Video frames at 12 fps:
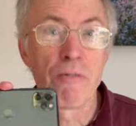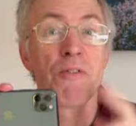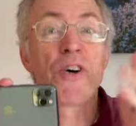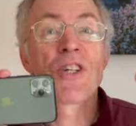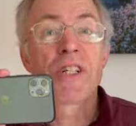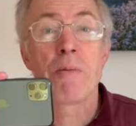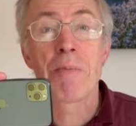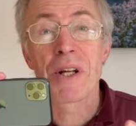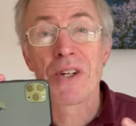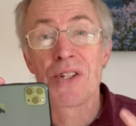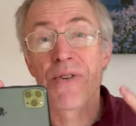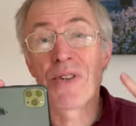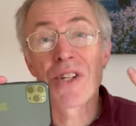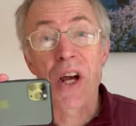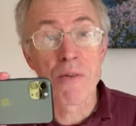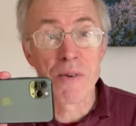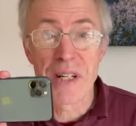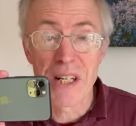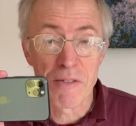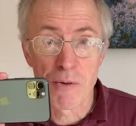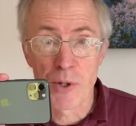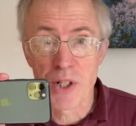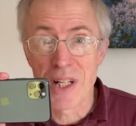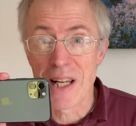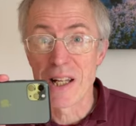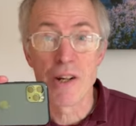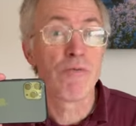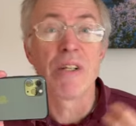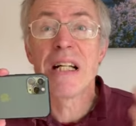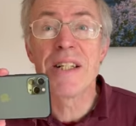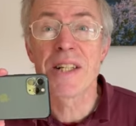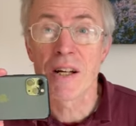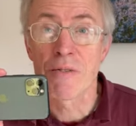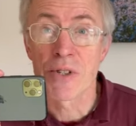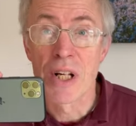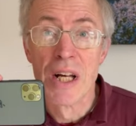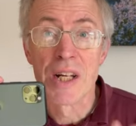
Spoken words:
Firstly, because you don't need 48. You really don't.